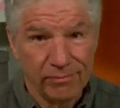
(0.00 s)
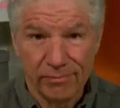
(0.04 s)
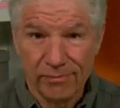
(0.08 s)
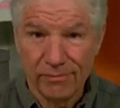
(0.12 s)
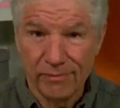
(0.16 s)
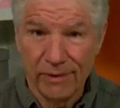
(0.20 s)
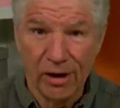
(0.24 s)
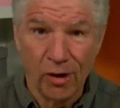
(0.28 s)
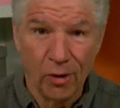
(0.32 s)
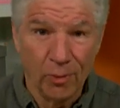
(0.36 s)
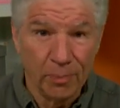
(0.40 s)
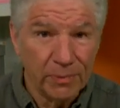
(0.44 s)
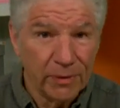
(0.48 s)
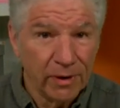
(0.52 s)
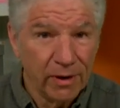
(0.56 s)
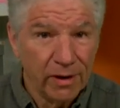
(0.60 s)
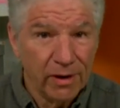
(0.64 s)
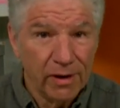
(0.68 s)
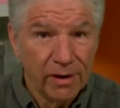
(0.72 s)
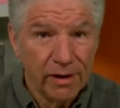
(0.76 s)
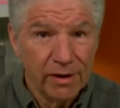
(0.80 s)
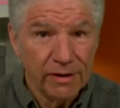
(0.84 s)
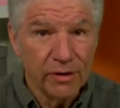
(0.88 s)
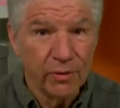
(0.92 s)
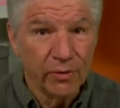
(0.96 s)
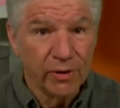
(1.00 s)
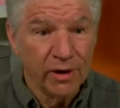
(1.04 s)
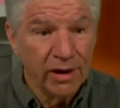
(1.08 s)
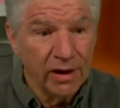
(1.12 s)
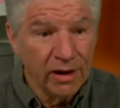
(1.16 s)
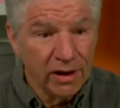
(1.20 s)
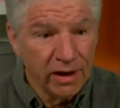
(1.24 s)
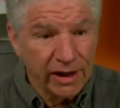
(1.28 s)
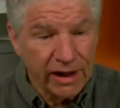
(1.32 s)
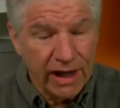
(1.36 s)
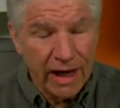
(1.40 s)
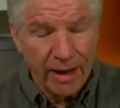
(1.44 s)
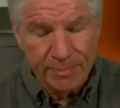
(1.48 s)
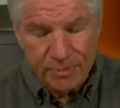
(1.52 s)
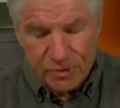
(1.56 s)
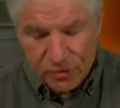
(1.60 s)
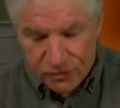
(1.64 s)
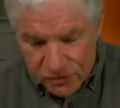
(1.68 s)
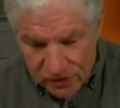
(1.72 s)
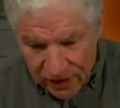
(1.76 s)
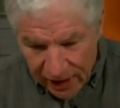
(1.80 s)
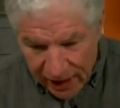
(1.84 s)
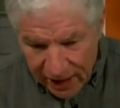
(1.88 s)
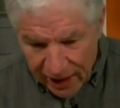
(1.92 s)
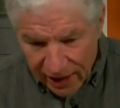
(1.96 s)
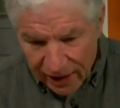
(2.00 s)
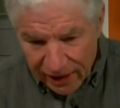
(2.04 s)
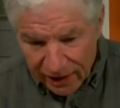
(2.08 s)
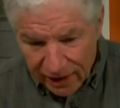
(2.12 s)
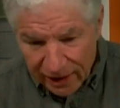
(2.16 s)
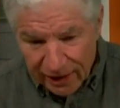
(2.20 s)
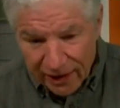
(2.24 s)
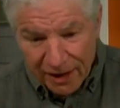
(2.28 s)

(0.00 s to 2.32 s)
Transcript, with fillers: helped. There were helicopters landing.